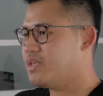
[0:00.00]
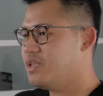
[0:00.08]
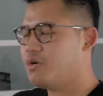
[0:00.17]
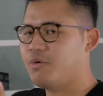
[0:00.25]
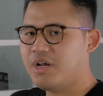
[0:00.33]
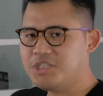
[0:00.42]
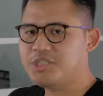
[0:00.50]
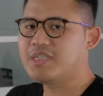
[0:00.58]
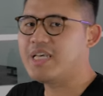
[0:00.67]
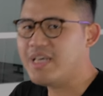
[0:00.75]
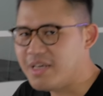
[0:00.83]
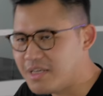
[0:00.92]
The question
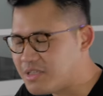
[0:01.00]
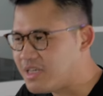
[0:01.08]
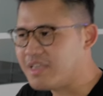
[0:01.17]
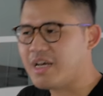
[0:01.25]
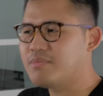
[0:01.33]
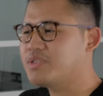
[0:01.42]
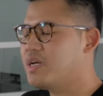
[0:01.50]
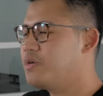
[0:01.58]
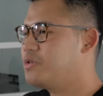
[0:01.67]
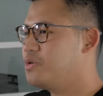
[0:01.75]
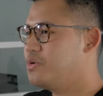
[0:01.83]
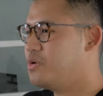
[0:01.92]
is, it comes
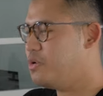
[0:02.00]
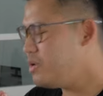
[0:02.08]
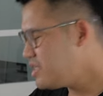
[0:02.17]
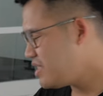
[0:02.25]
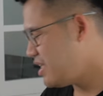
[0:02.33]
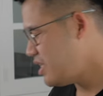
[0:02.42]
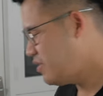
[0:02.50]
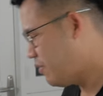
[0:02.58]
down to who is this